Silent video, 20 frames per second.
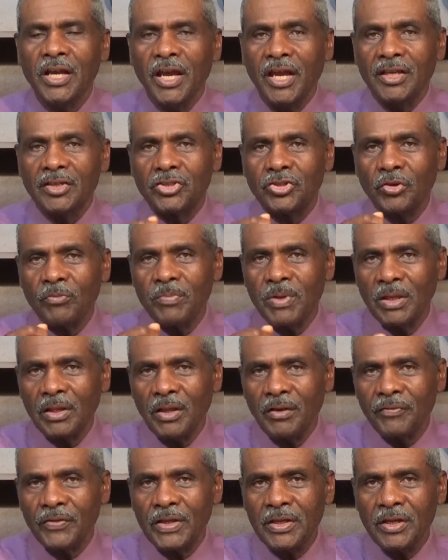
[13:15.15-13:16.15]
And so,
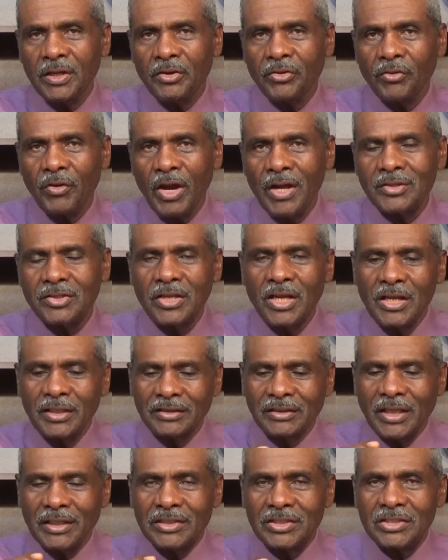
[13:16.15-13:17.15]
beloved in Christ,
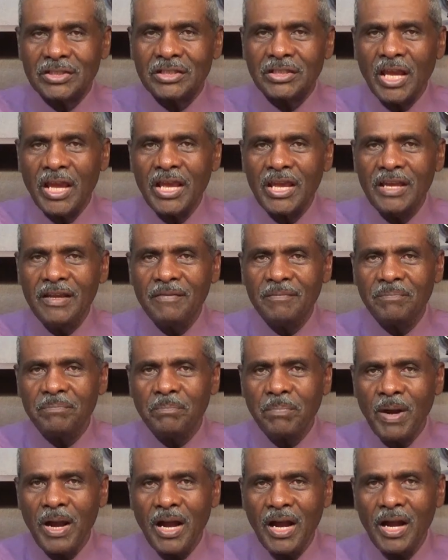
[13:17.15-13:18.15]
that same
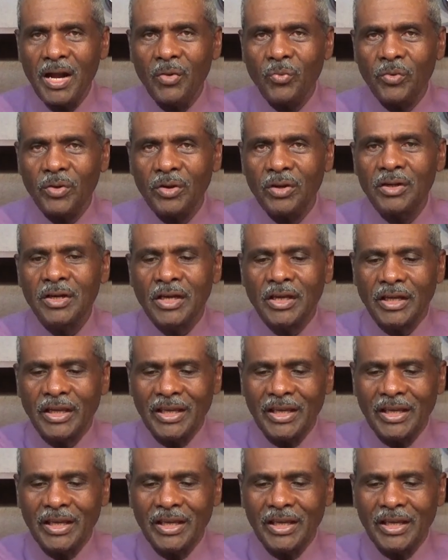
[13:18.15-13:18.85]
power